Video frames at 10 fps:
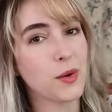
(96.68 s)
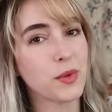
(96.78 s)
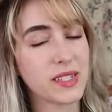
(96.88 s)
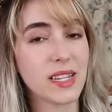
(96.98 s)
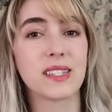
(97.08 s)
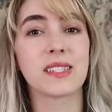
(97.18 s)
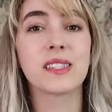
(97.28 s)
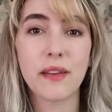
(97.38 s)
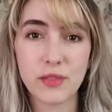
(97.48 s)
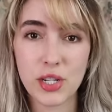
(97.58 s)
I don't wanna say this is
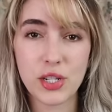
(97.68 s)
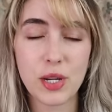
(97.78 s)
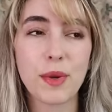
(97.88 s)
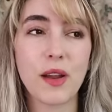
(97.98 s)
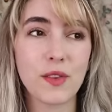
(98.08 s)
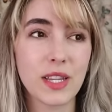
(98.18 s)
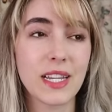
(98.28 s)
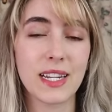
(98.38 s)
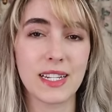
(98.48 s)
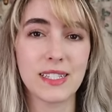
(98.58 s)
life-changing, but I feel
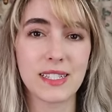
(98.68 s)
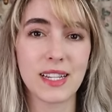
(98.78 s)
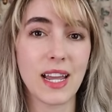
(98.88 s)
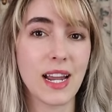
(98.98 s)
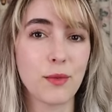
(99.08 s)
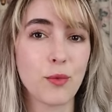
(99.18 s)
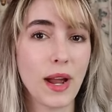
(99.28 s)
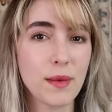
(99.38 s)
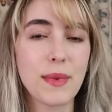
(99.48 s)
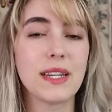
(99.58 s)
like it is, and I
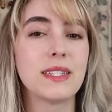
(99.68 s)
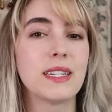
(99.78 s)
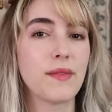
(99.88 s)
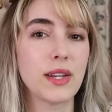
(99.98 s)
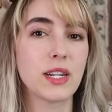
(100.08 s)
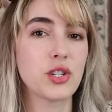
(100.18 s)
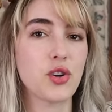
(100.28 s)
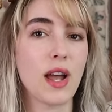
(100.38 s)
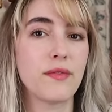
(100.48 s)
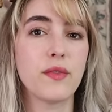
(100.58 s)
recommend giving it a
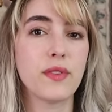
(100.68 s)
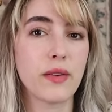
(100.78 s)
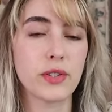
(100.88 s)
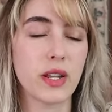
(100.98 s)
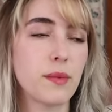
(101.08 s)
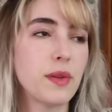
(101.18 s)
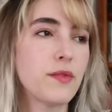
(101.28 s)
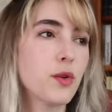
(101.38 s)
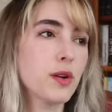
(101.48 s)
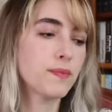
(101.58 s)
try if you've never done it
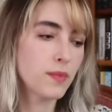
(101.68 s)
before.